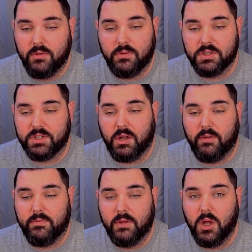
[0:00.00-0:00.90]
First
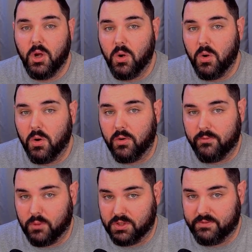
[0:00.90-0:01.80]
off, her
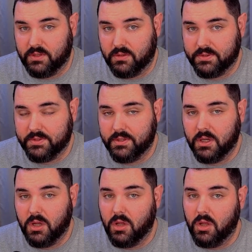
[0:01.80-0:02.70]
force fields.
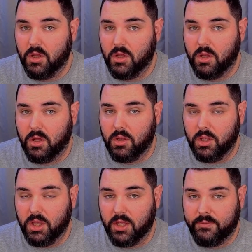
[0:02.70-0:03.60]

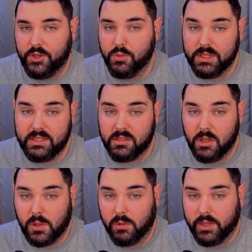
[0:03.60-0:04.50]
If you didn't
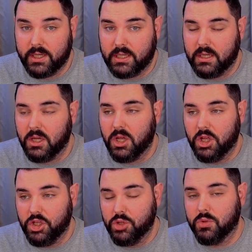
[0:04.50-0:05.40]
know already,
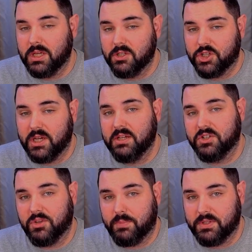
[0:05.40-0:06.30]
you can
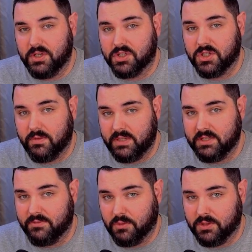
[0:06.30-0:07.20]
change the position of these
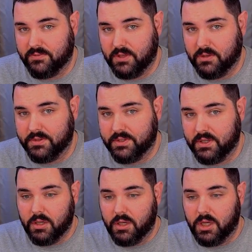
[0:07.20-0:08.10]
force fields.
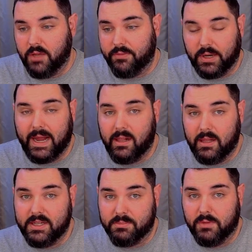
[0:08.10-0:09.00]
If your
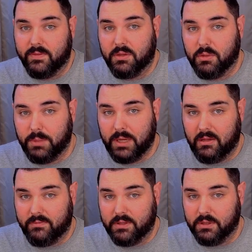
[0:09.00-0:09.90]
ally is moving through the
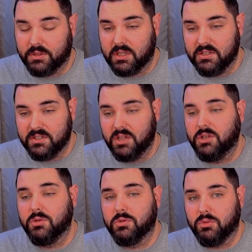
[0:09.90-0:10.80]
battlefield,
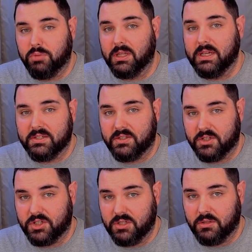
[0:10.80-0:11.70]
continue to place the
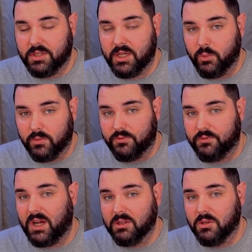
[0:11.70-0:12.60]
shield. It will
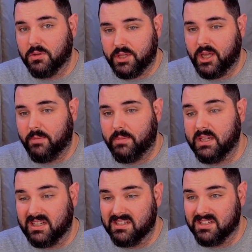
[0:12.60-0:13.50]
follow them
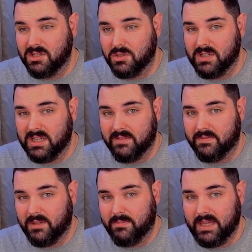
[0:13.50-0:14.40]
and continue to give
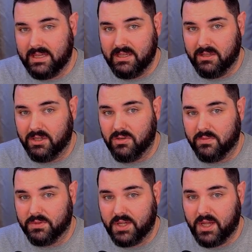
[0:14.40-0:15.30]
them that healing
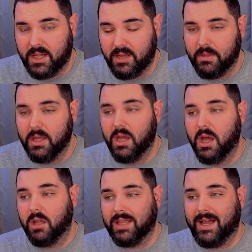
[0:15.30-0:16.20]
over time,
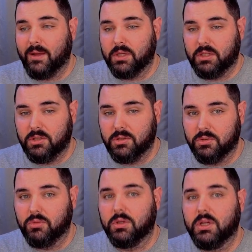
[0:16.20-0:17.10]
allowing
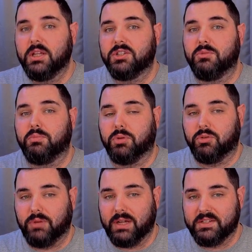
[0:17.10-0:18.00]
you to
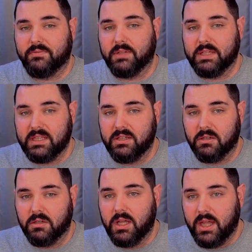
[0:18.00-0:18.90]
progressively
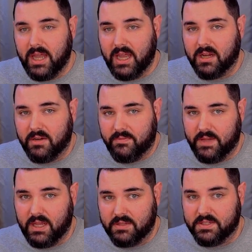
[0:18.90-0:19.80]
heal and
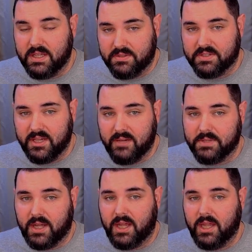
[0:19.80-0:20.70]
advance at the same
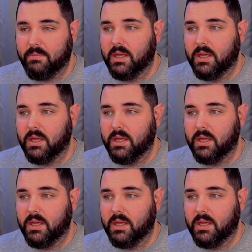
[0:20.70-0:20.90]
time.